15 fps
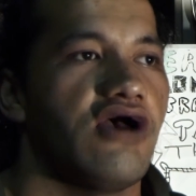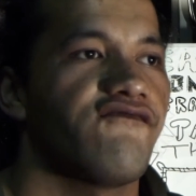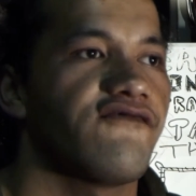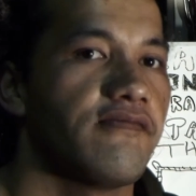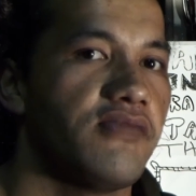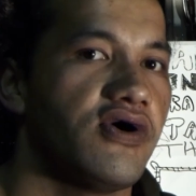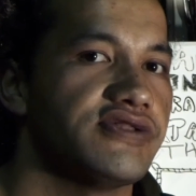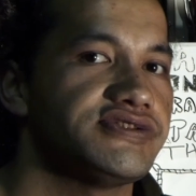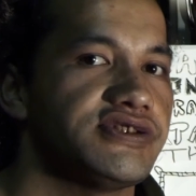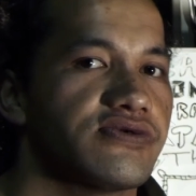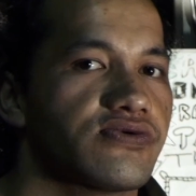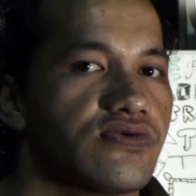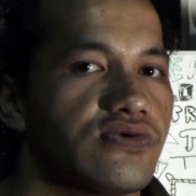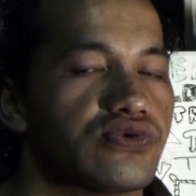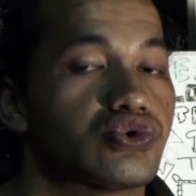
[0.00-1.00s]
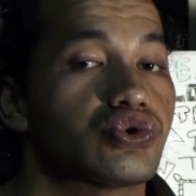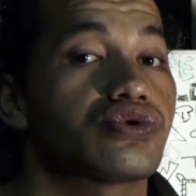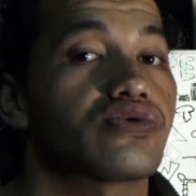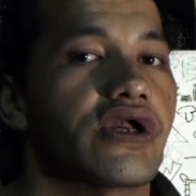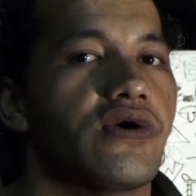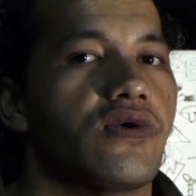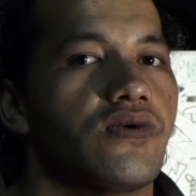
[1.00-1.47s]
from my Te Araroa
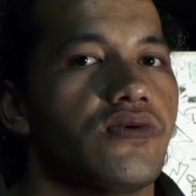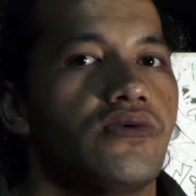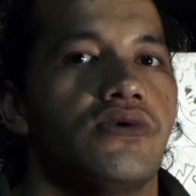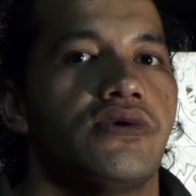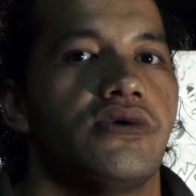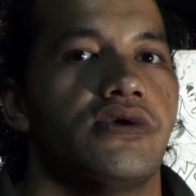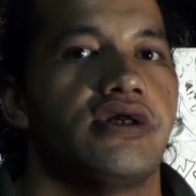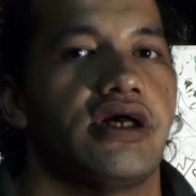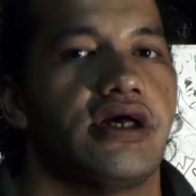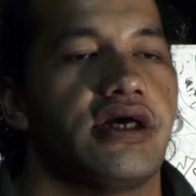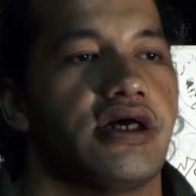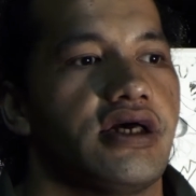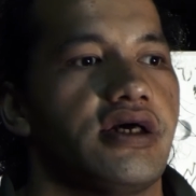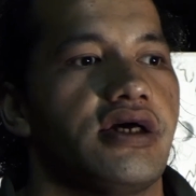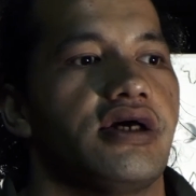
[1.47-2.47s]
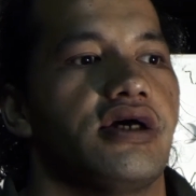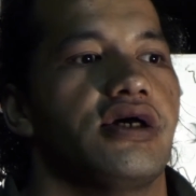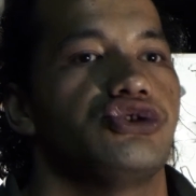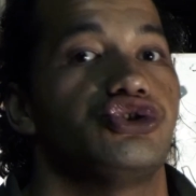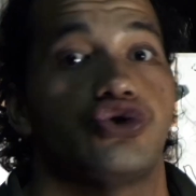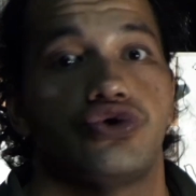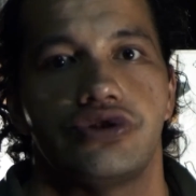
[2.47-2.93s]
Trail
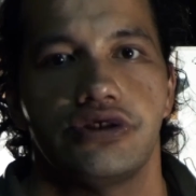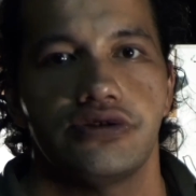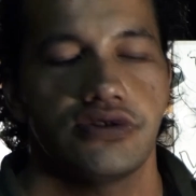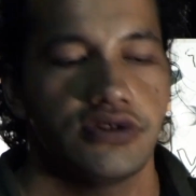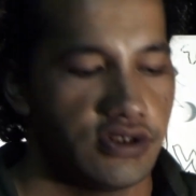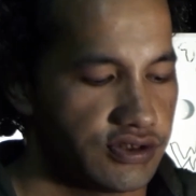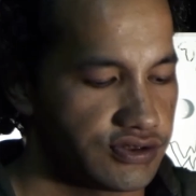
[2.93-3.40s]
journey.